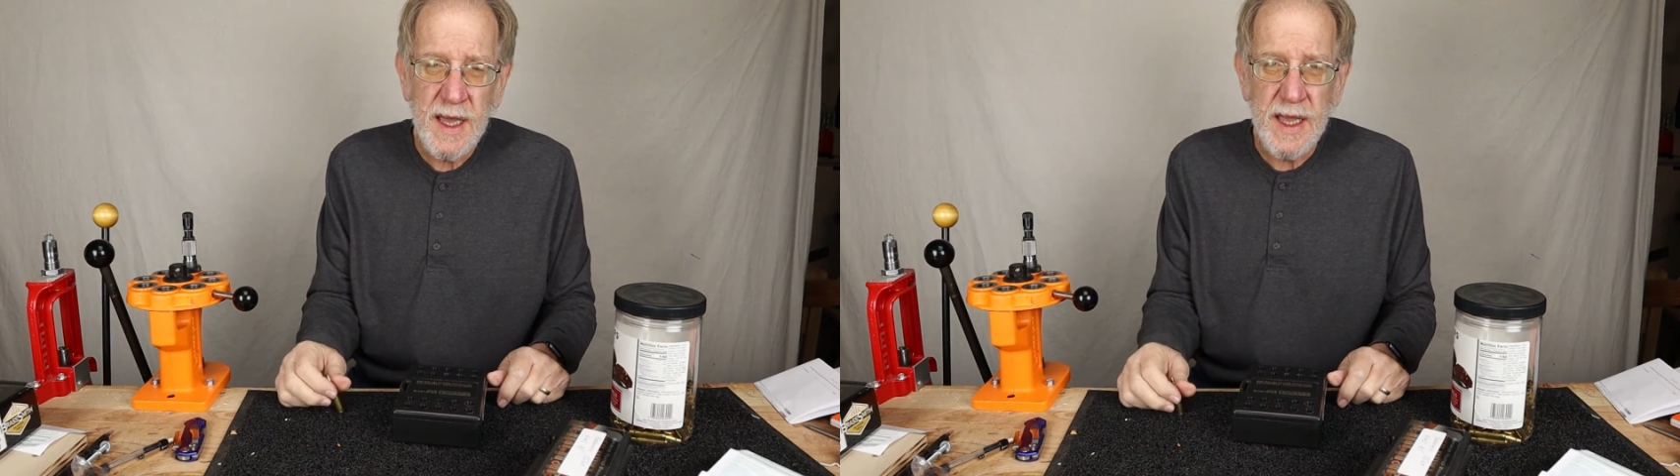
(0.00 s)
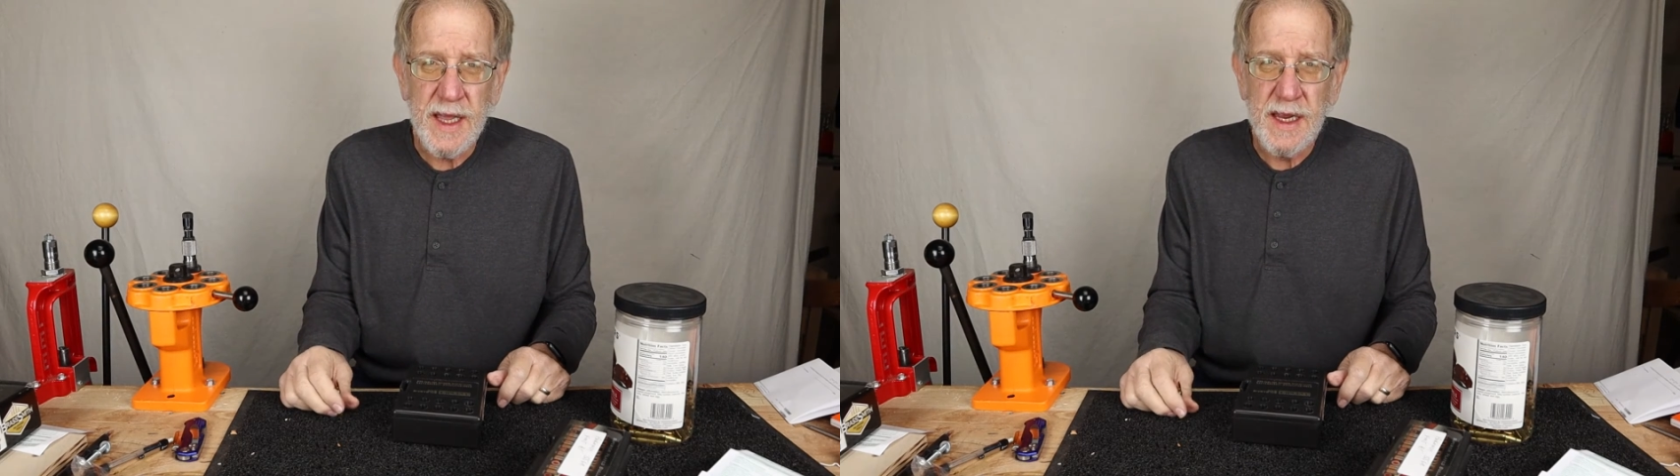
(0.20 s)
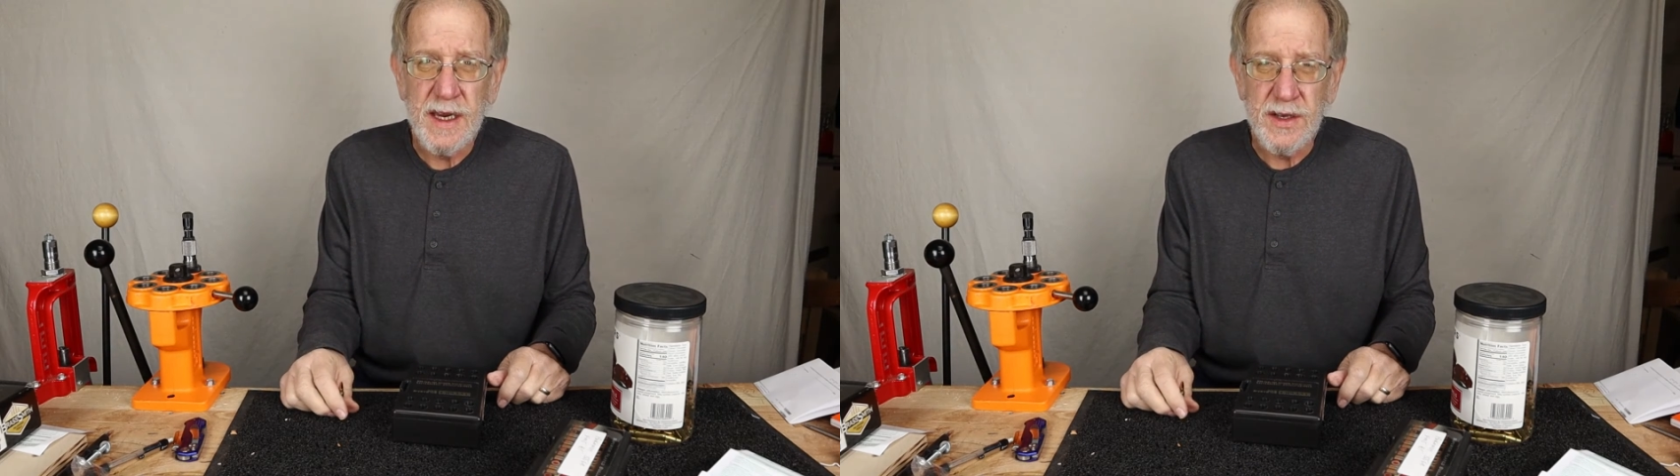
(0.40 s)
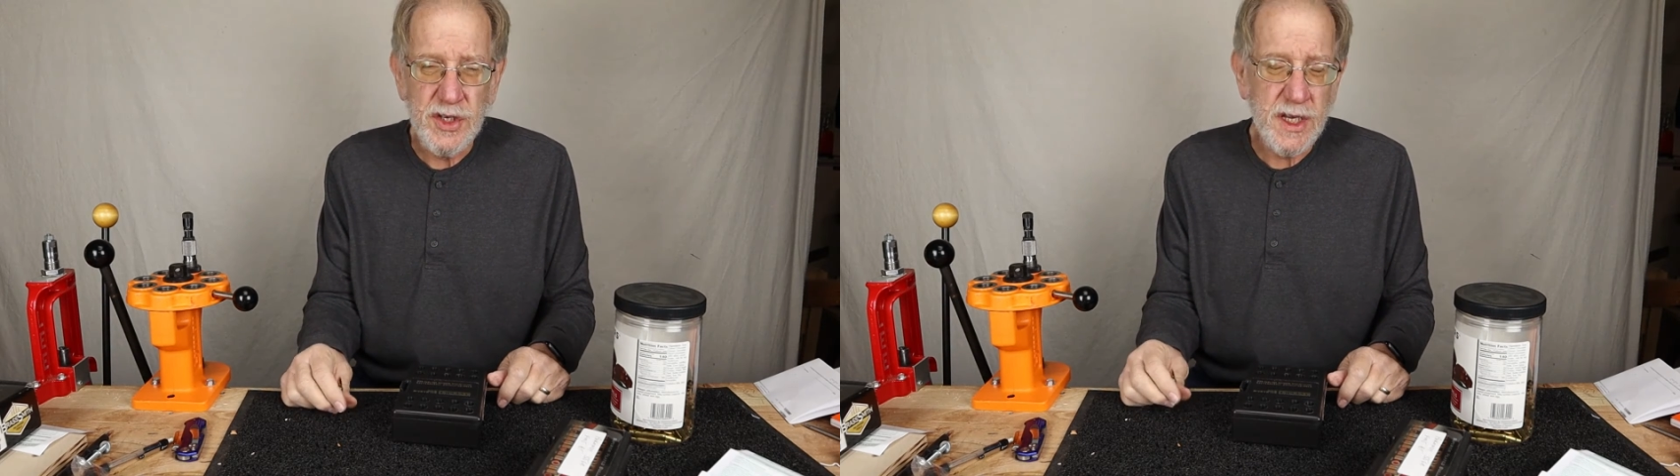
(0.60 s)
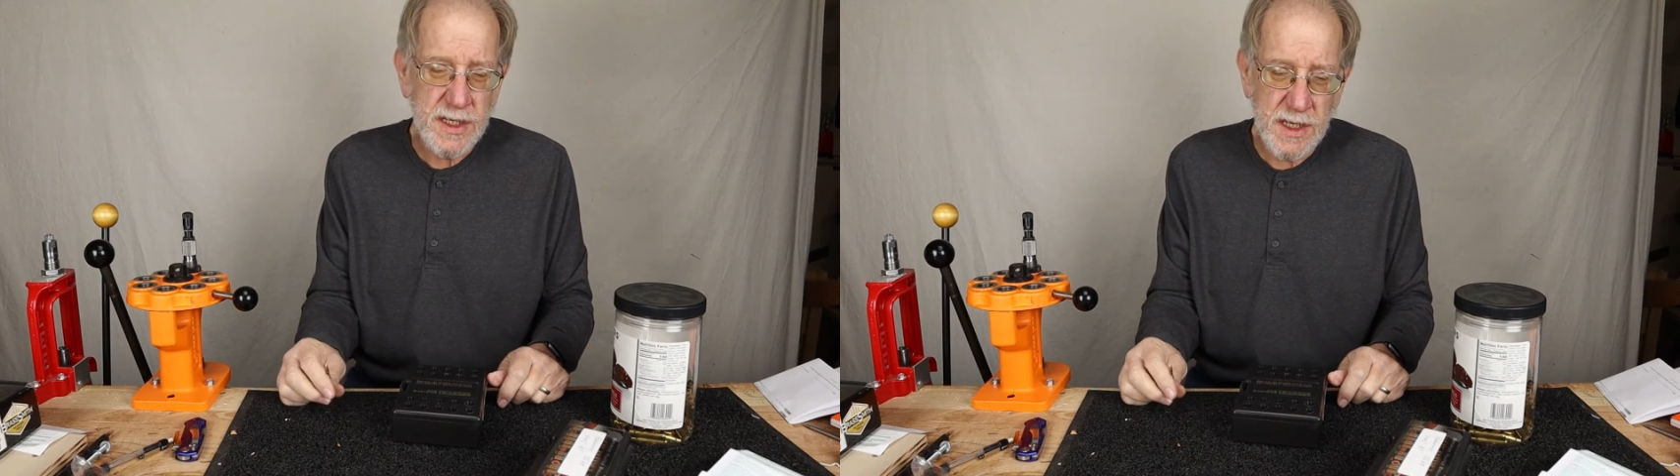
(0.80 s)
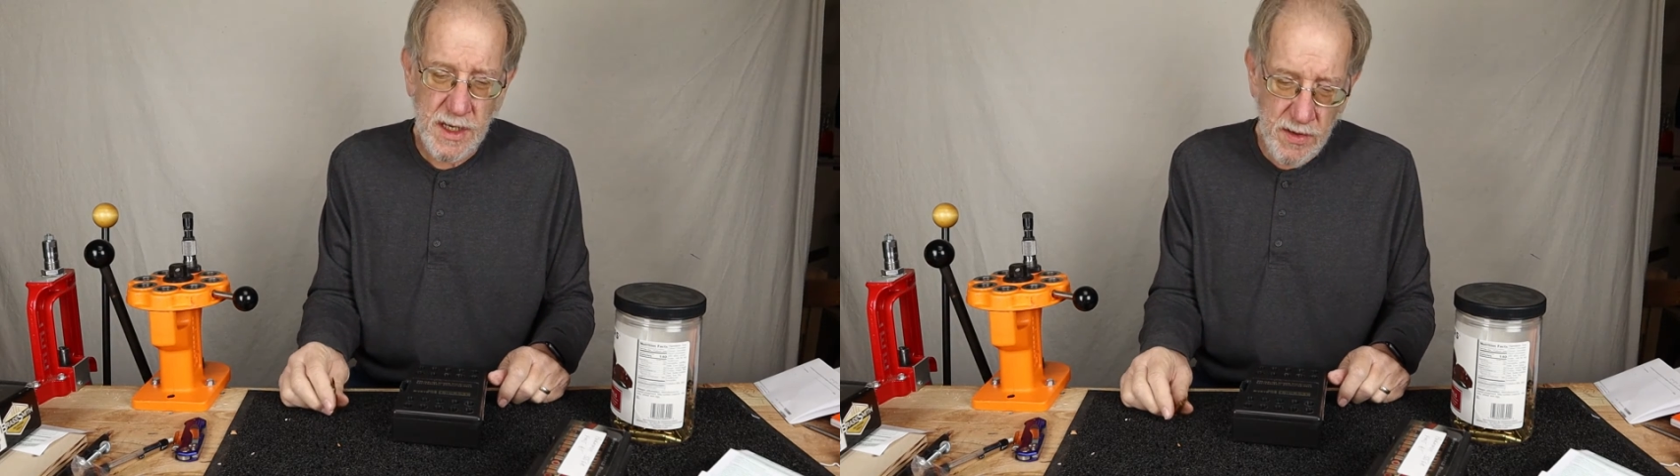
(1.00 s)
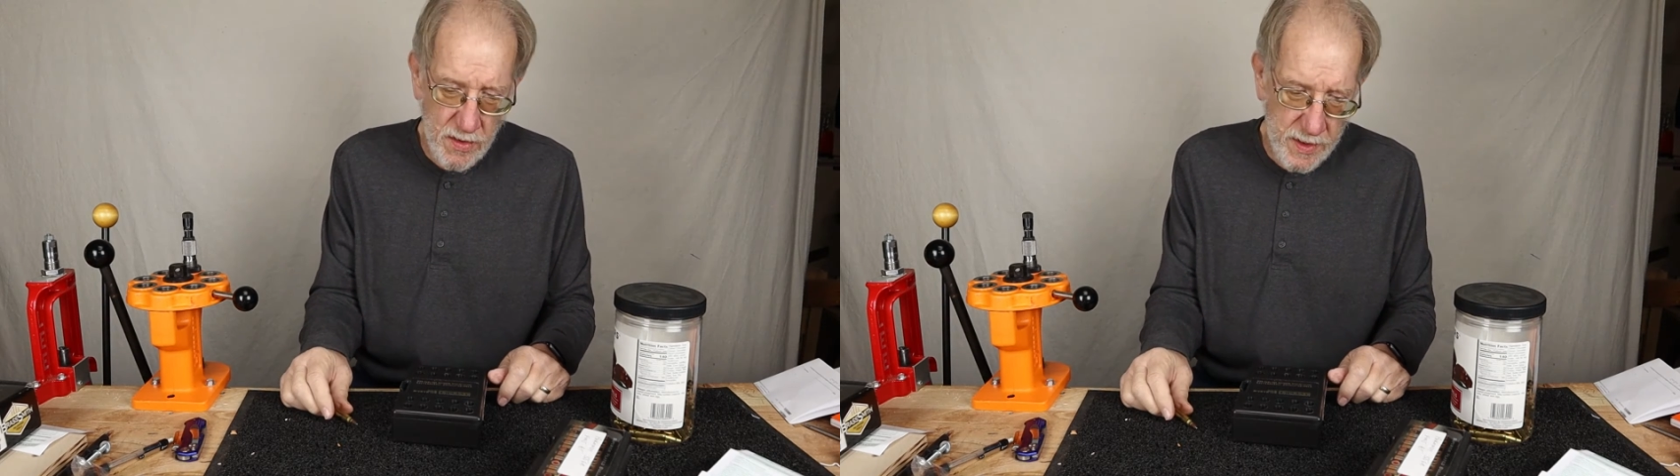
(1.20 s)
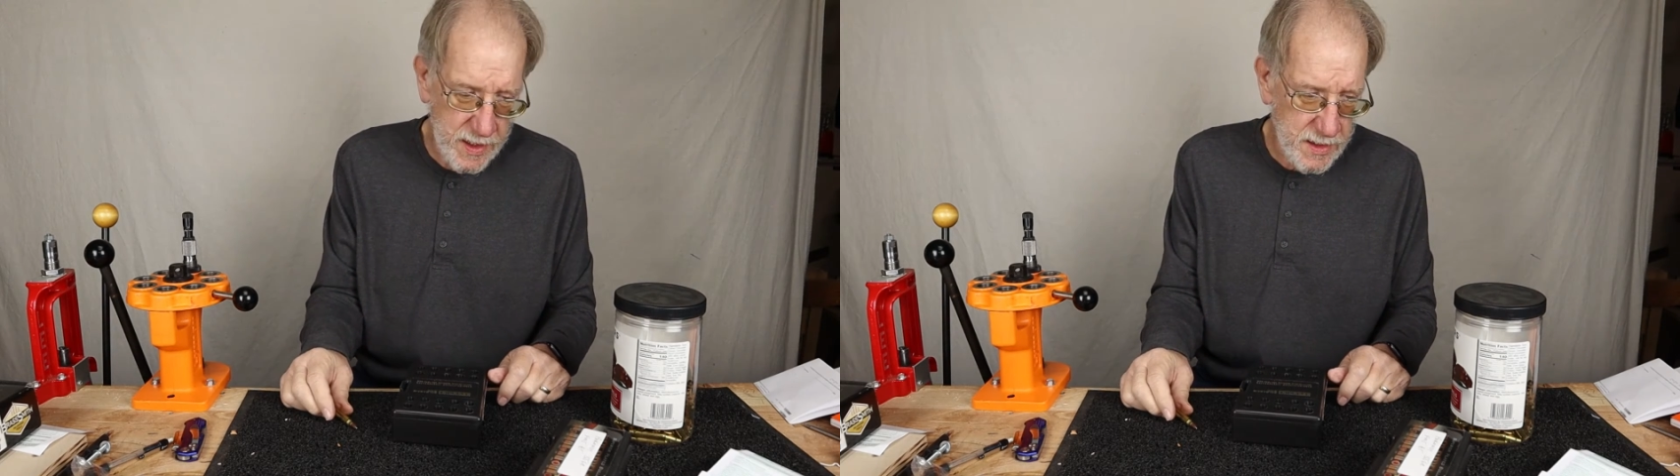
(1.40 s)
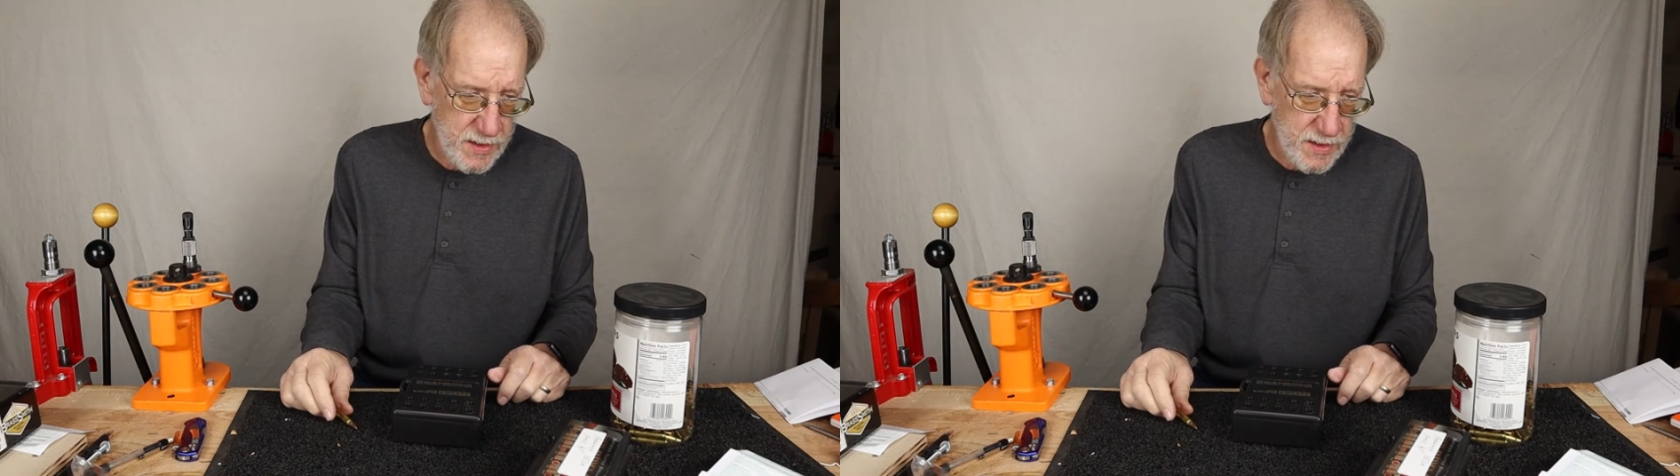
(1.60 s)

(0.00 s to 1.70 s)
in and adjusted according